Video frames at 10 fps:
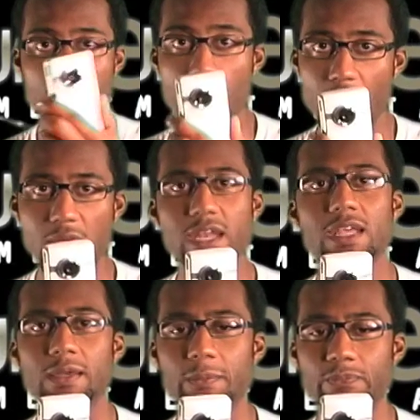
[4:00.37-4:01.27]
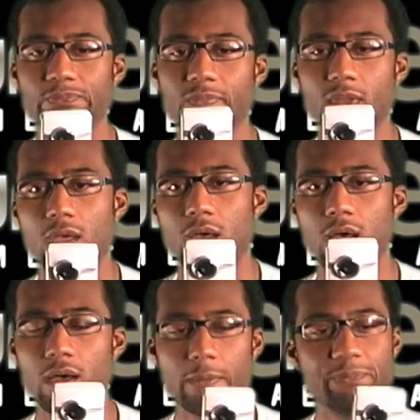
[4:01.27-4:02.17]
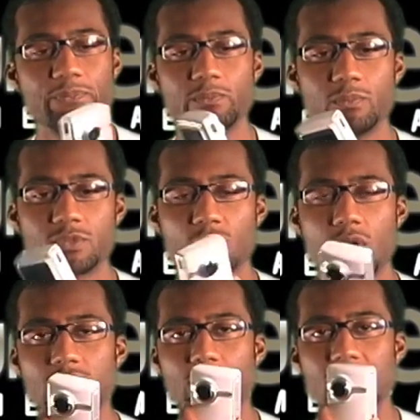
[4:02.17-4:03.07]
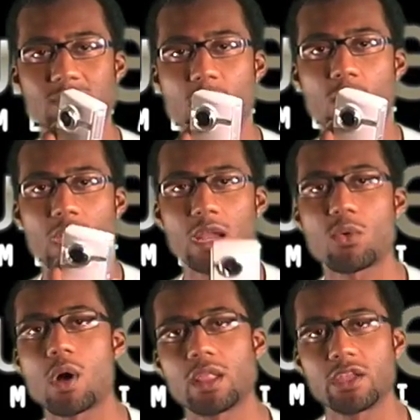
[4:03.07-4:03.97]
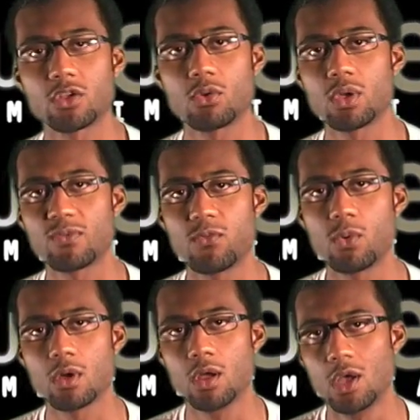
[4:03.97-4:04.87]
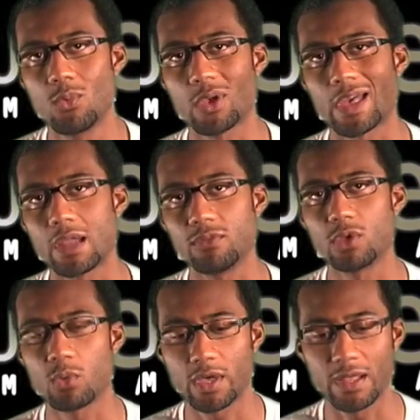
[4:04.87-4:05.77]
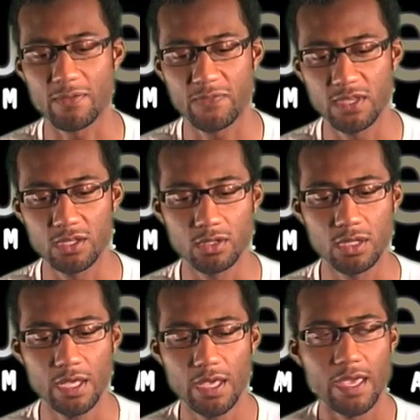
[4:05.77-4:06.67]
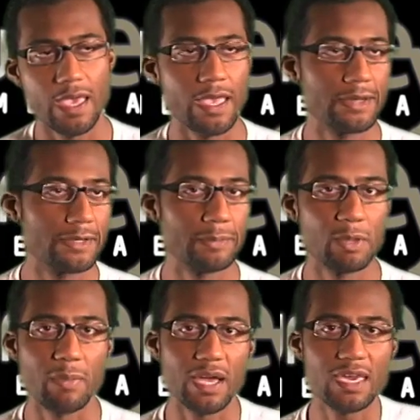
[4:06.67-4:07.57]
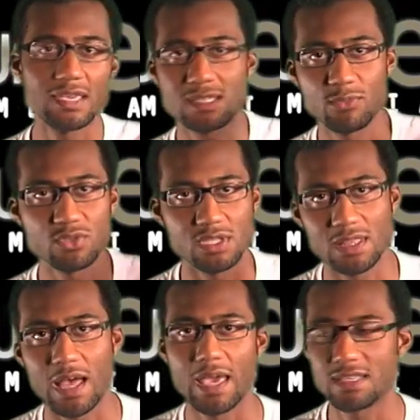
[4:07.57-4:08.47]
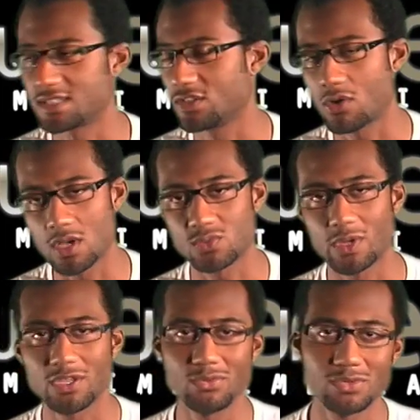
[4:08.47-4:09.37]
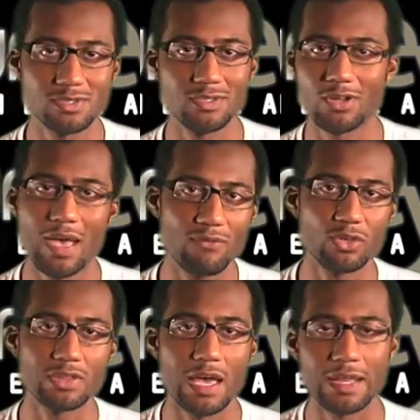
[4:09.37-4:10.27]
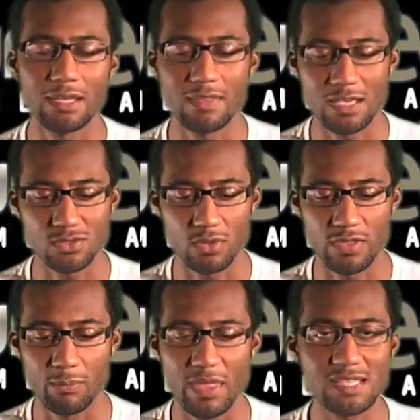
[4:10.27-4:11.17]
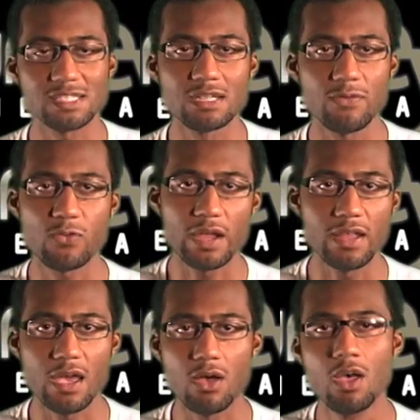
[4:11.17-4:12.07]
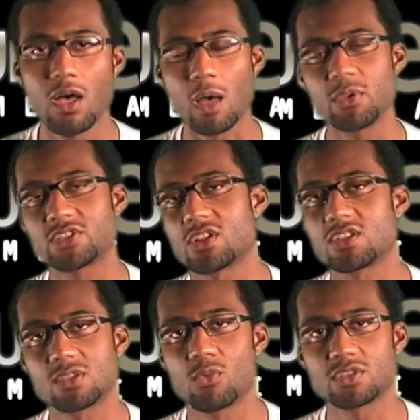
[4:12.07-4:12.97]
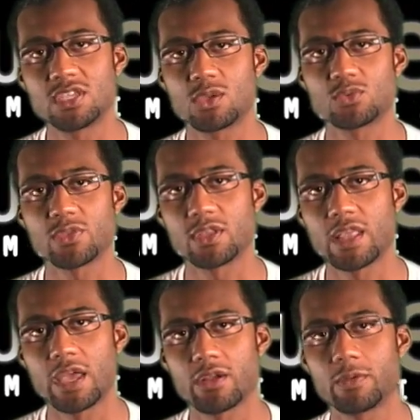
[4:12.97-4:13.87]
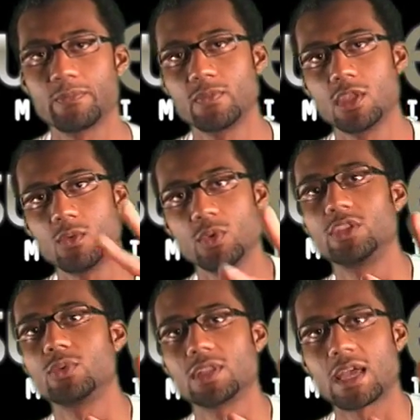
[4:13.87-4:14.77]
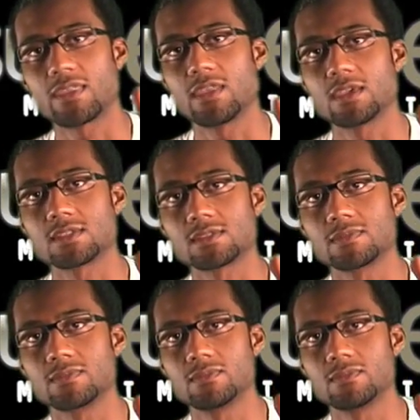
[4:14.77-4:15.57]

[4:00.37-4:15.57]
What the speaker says: no editing. So it all depends upon what kind of quality you're going for, what kind of look, what kind of feel. And in my case, I'm using lights, and you always want to use, have good lighting and that sort of thing. But that's enough right now. I'll be sharing some more secrets with you later. We do it like this.